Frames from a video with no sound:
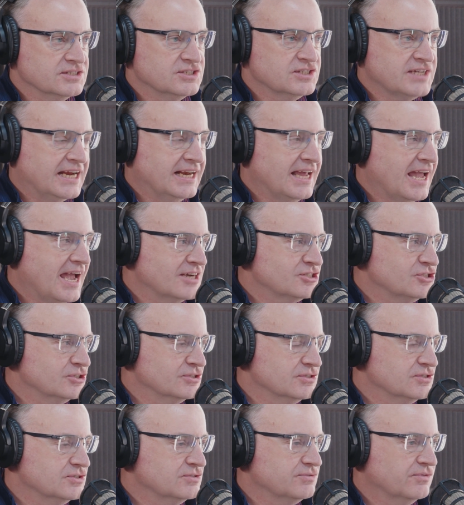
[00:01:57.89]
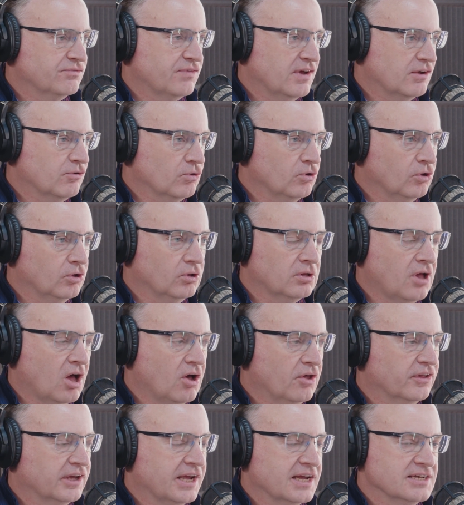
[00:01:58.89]
to state actions, federal,
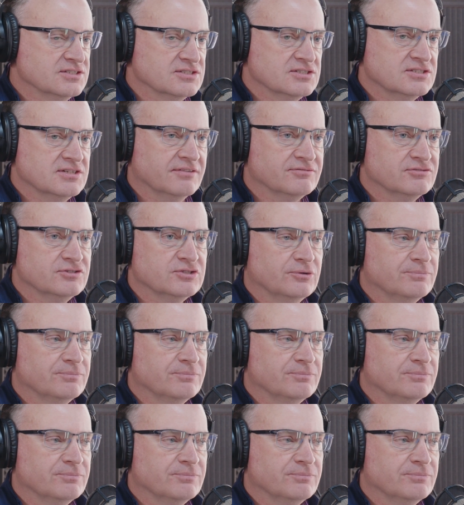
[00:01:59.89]
all the kinds of stuff.